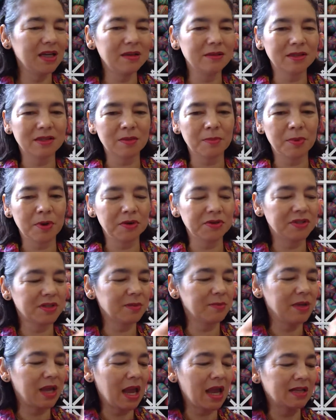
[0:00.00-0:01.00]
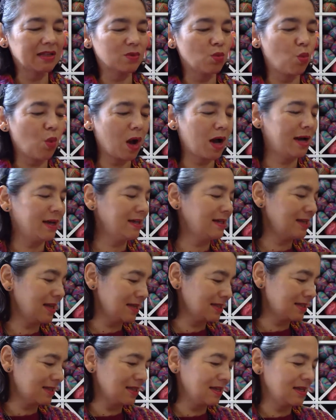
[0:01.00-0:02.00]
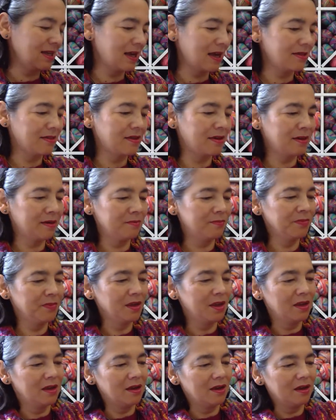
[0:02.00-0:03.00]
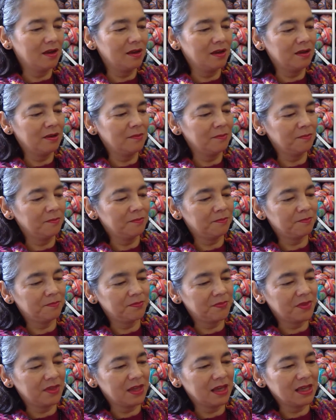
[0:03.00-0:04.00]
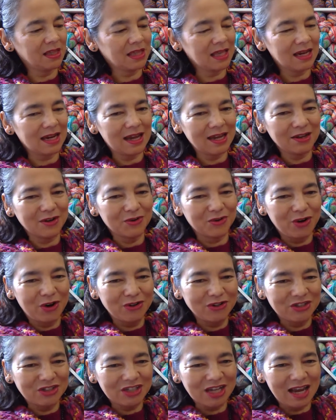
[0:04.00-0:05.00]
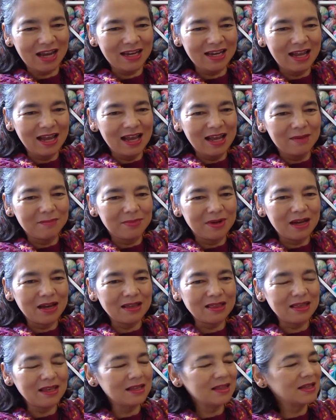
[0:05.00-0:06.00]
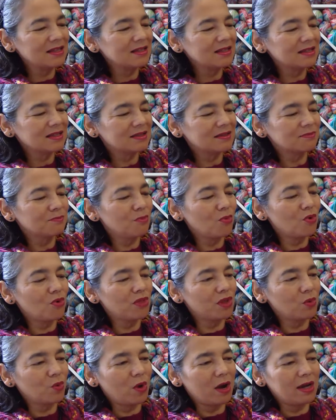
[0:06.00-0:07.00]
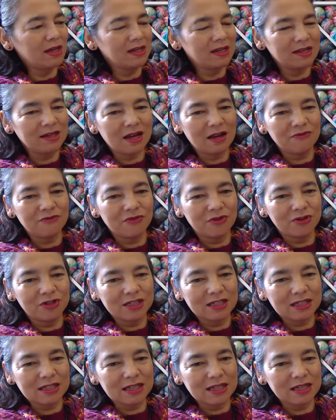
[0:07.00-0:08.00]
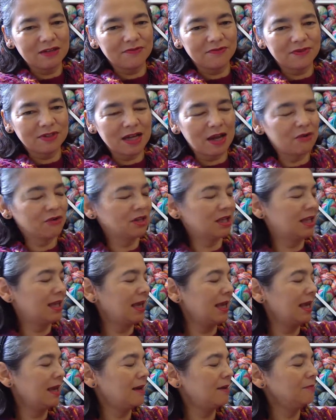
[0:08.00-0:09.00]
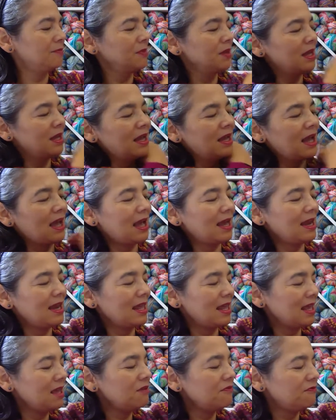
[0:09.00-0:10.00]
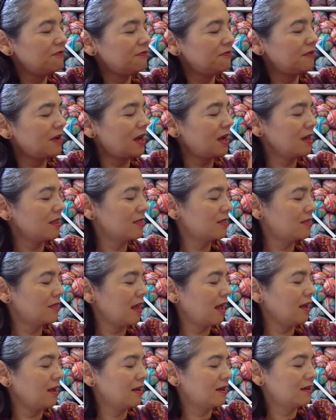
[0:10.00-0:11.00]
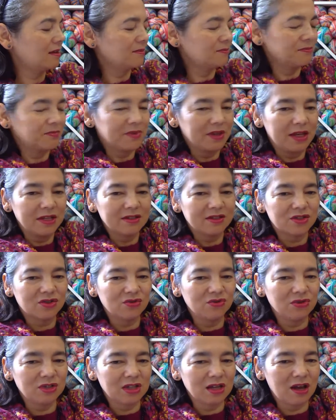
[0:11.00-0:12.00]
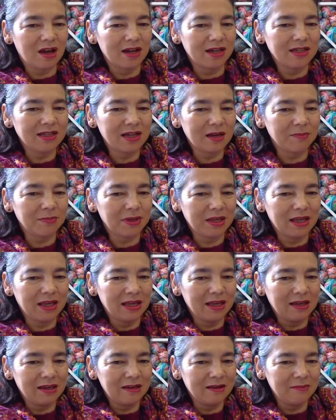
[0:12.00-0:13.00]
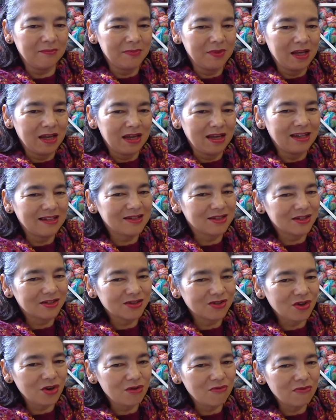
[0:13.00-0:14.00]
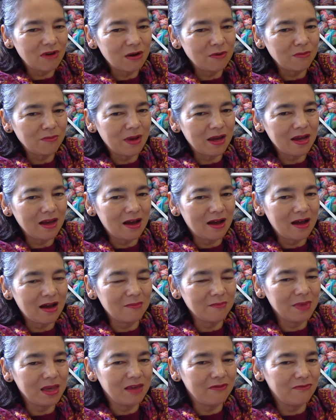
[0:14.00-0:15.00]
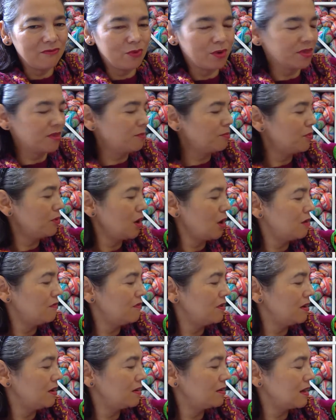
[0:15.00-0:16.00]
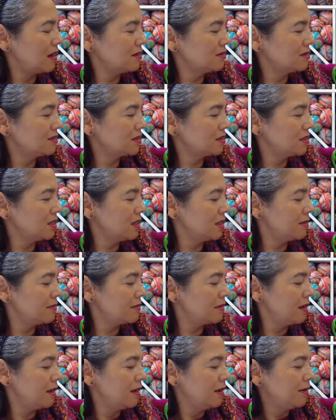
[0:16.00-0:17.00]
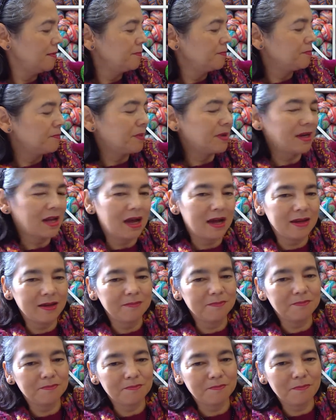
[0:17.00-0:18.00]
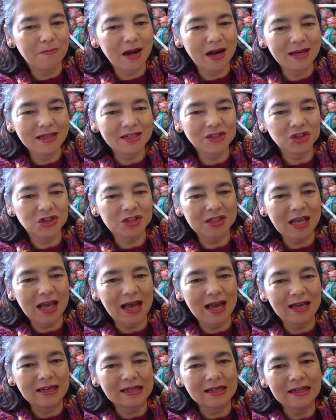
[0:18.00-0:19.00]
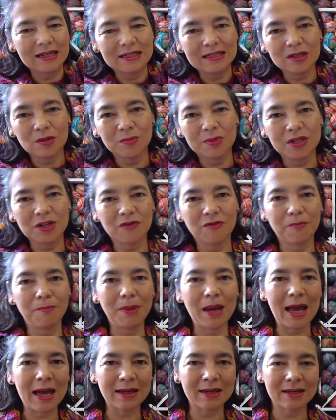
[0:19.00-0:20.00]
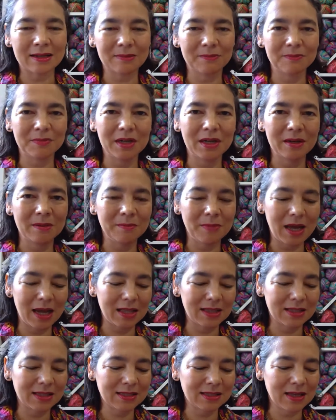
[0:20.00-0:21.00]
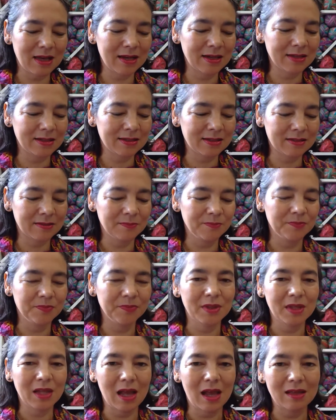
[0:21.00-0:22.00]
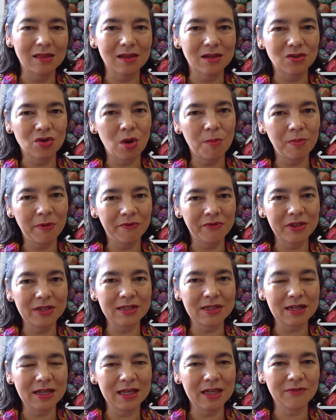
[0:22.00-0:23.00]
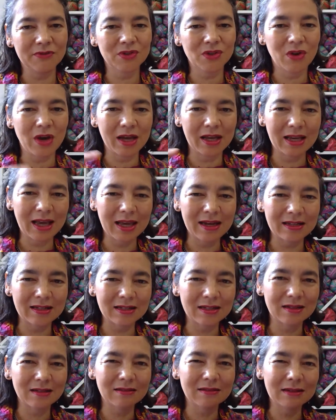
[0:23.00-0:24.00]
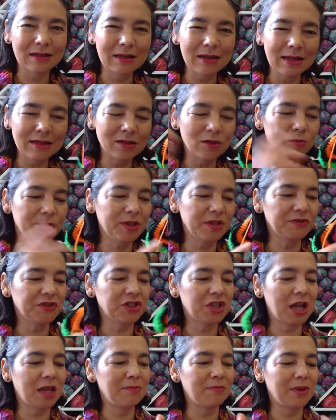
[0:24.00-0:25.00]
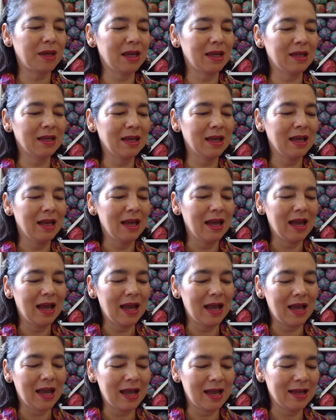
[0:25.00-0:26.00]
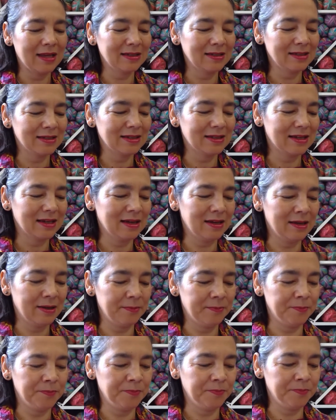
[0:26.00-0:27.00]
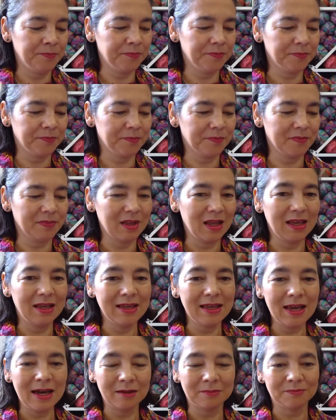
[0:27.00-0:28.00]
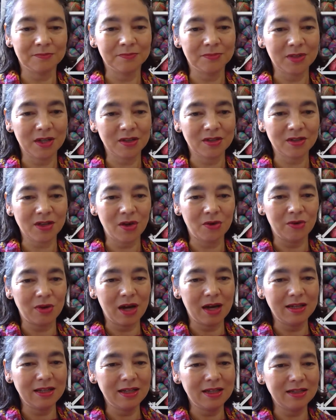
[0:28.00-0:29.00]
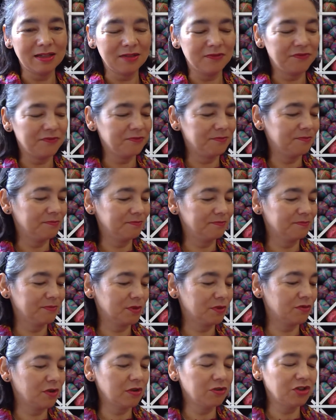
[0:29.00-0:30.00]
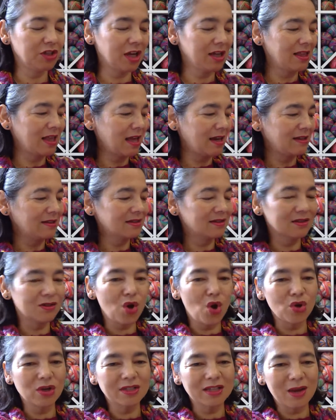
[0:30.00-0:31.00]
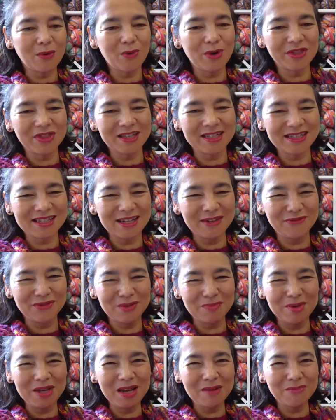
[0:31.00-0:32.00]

It's supposed to be as wide as the other thing that I crocheted, but I think this is more than wide enough for a sleeve down here. And if I think it's too tight up here, it does go around my arm, even with the pullover underneath, but I might just add a little bit of black at the sides, at the top of the sleeve, so I get a little bit of shaping. And yeah, so I need to crochet that as long as I want the sleeve to be.